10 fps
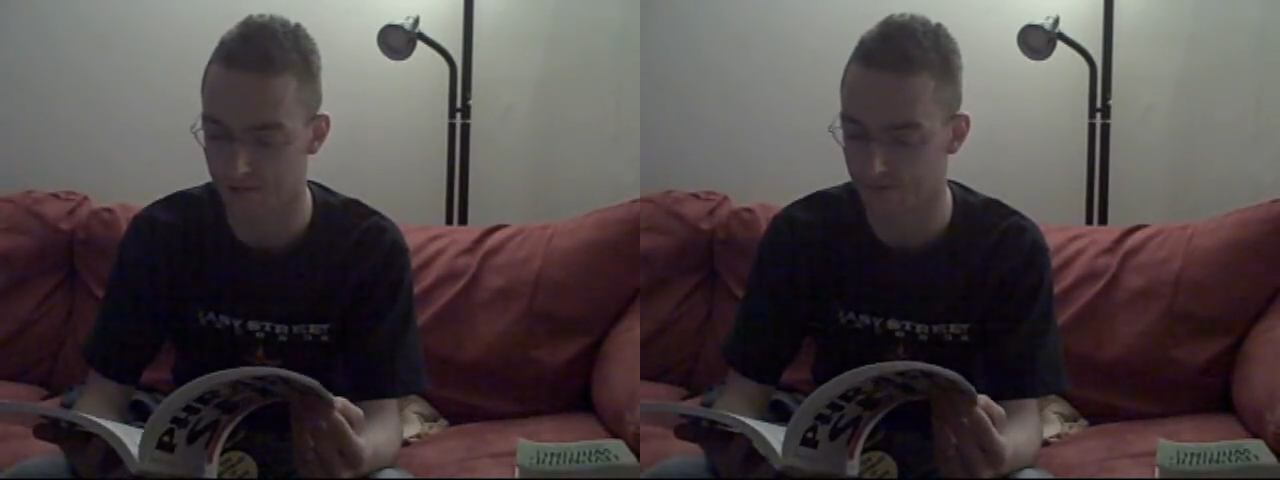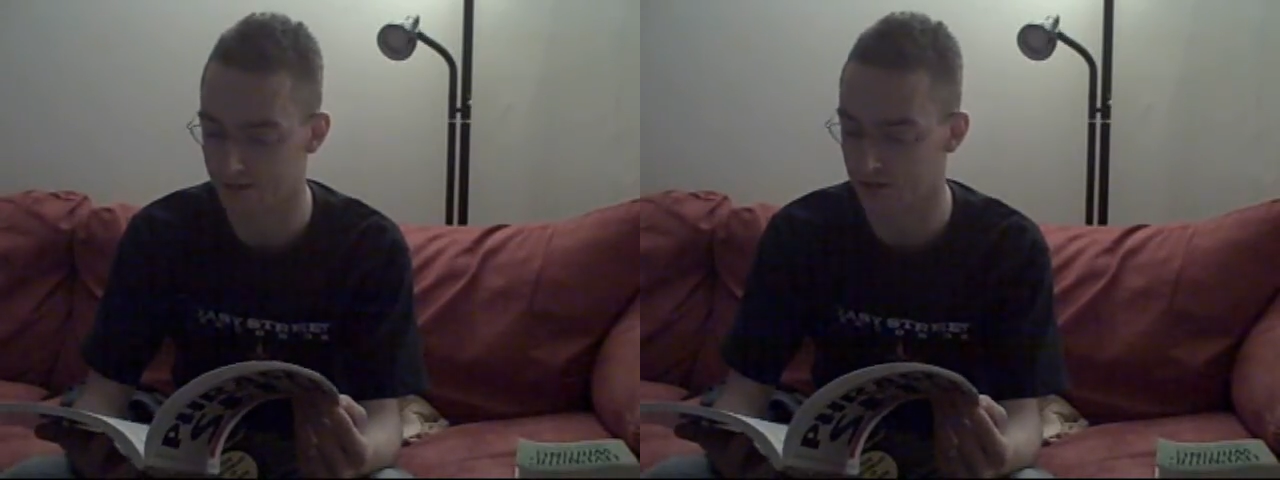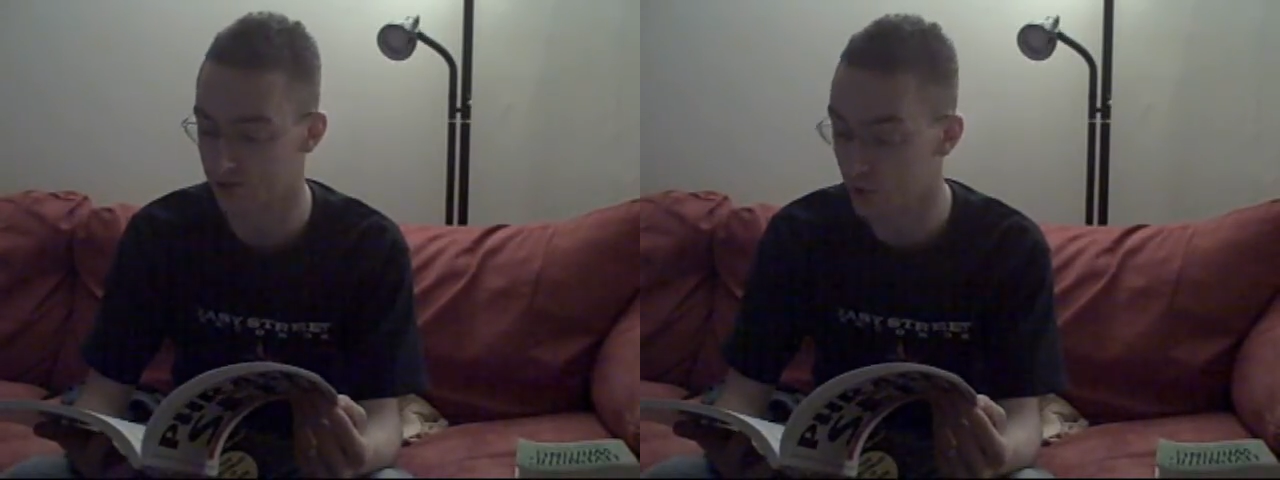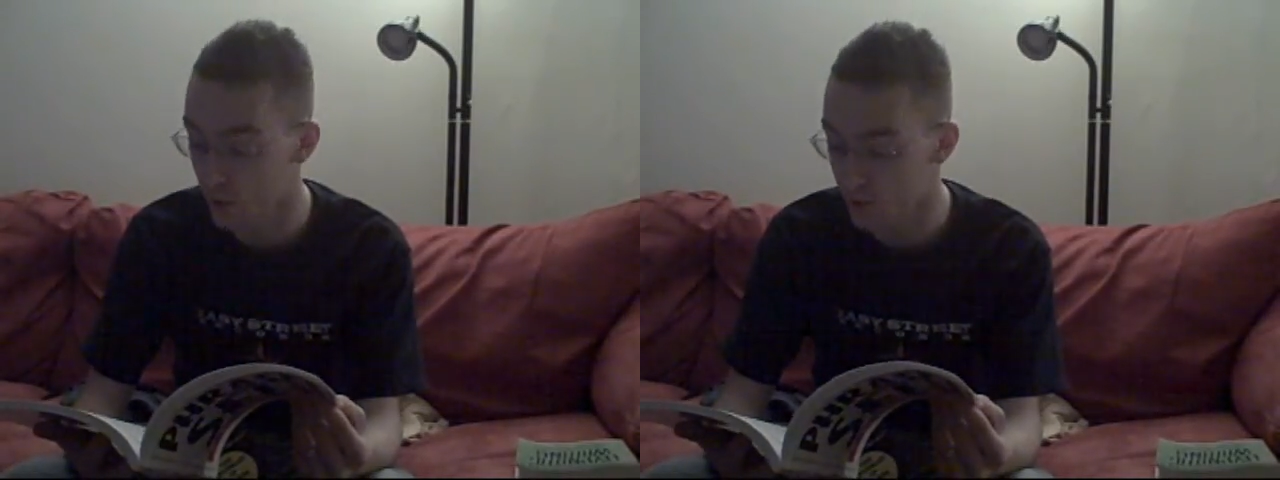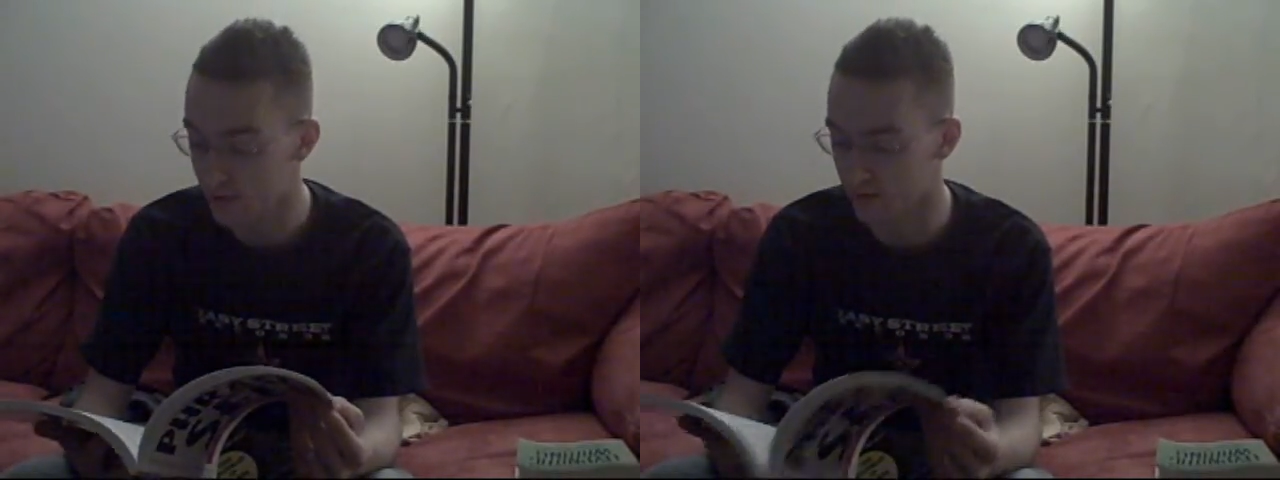If it's
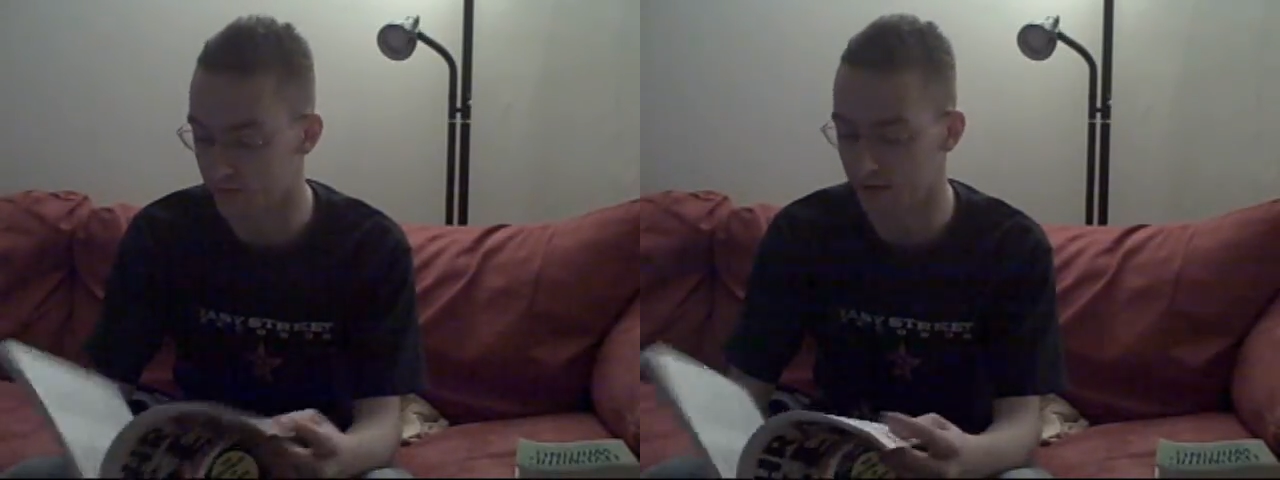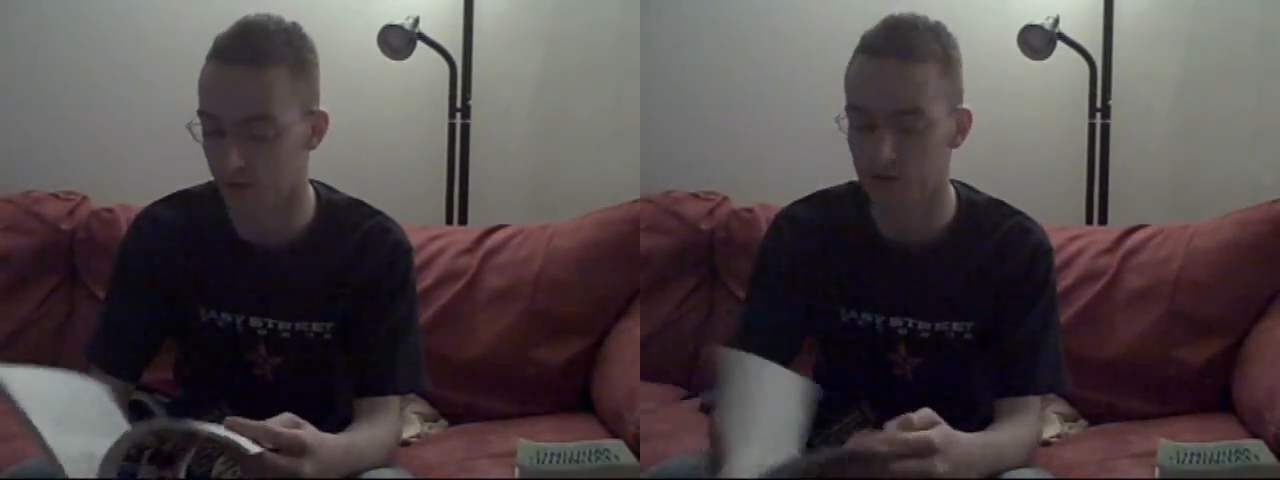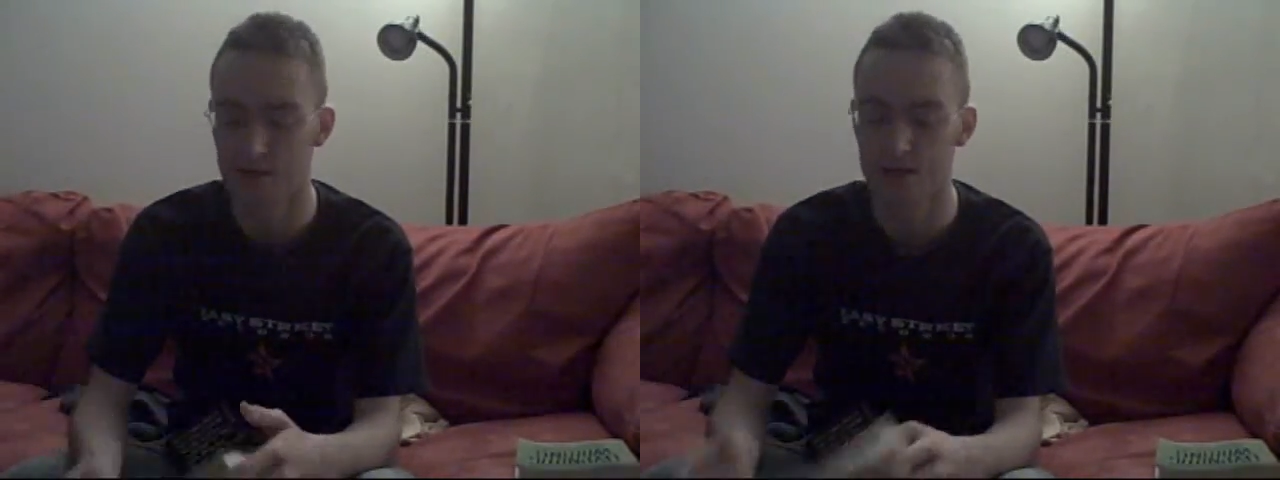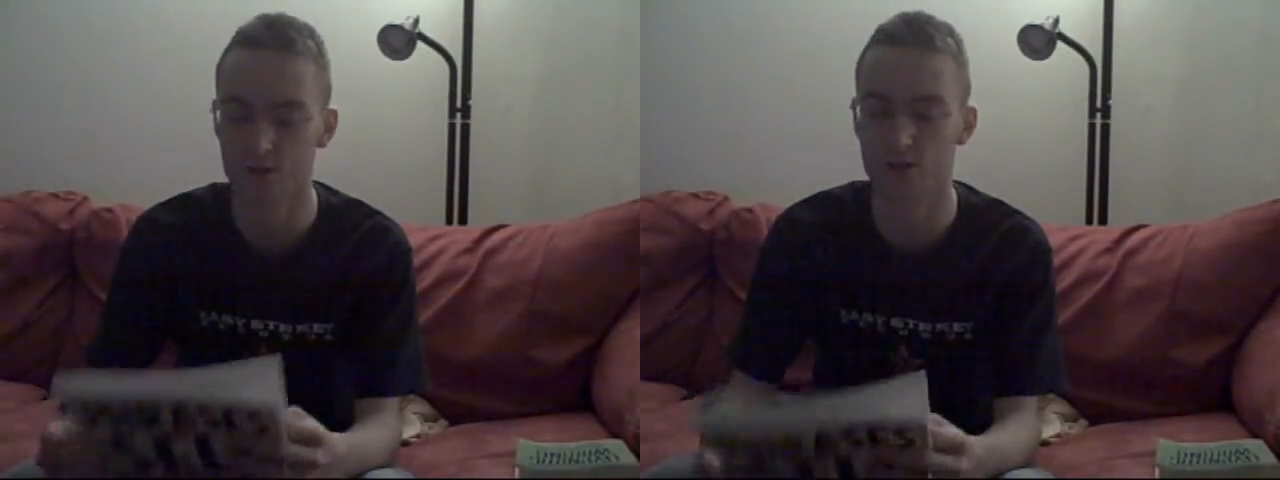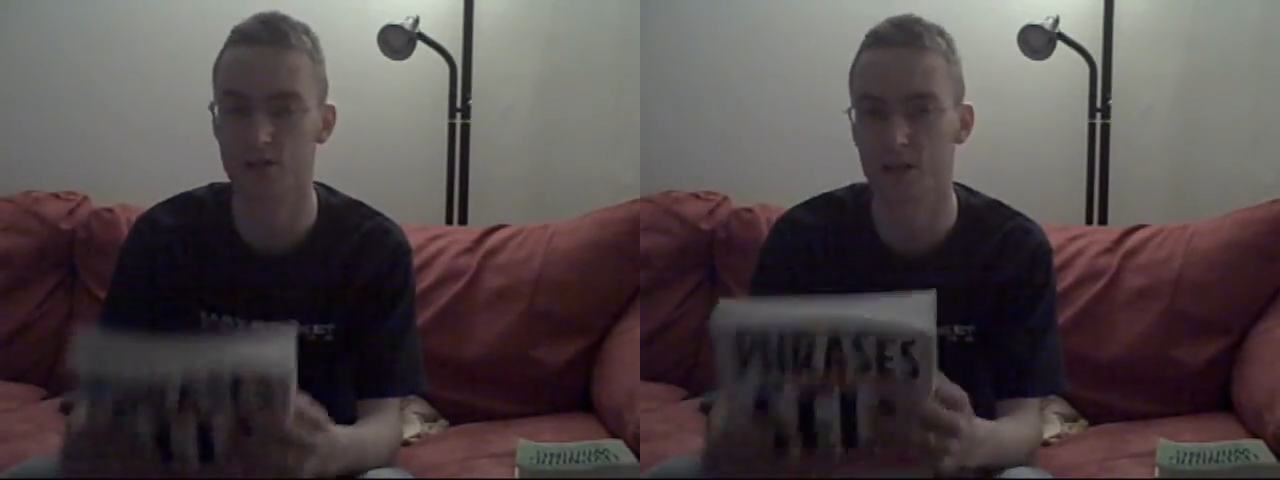exclusive,
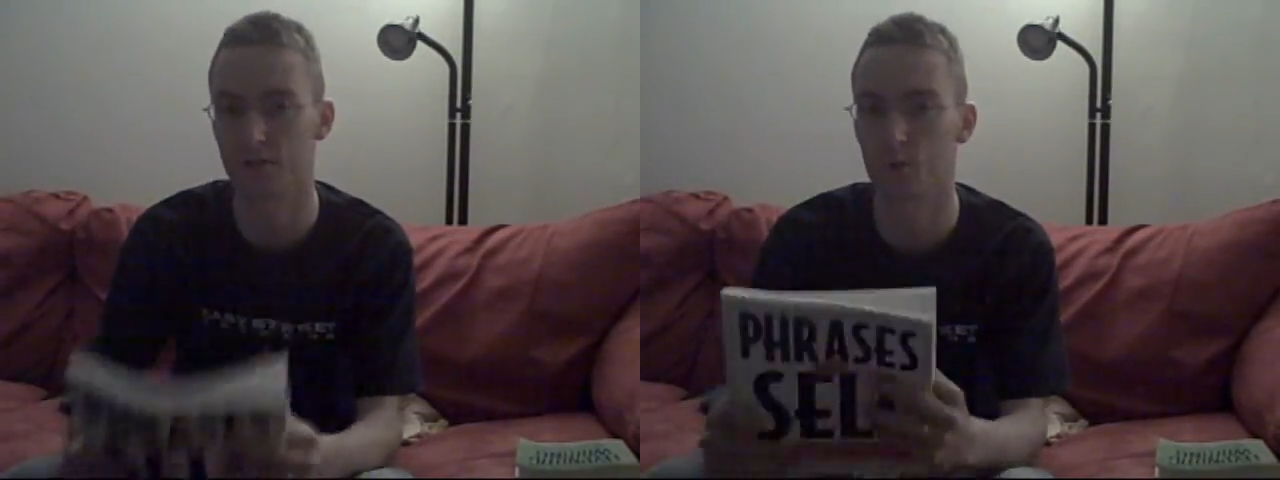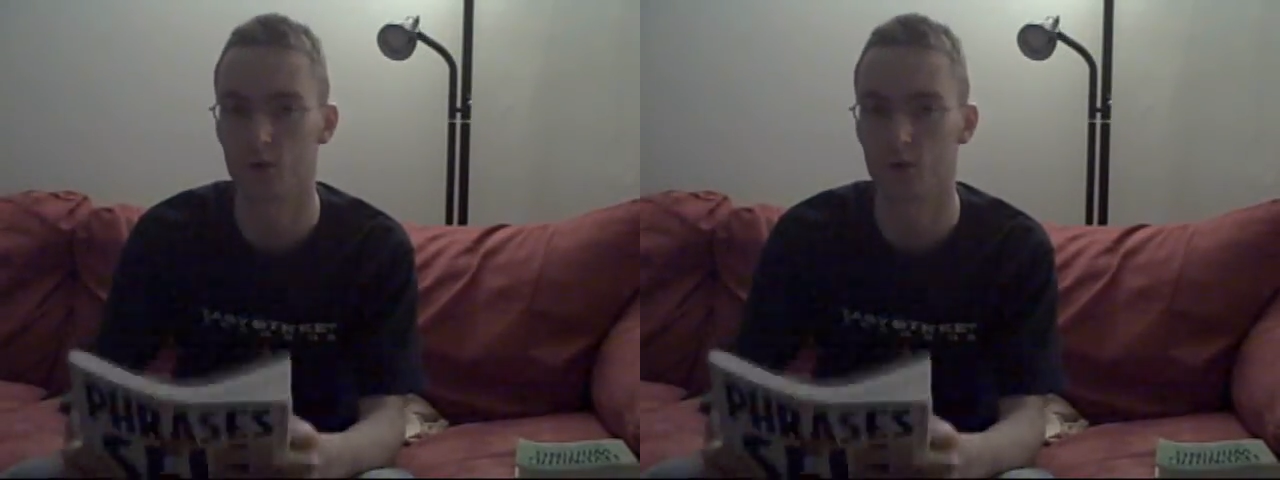just different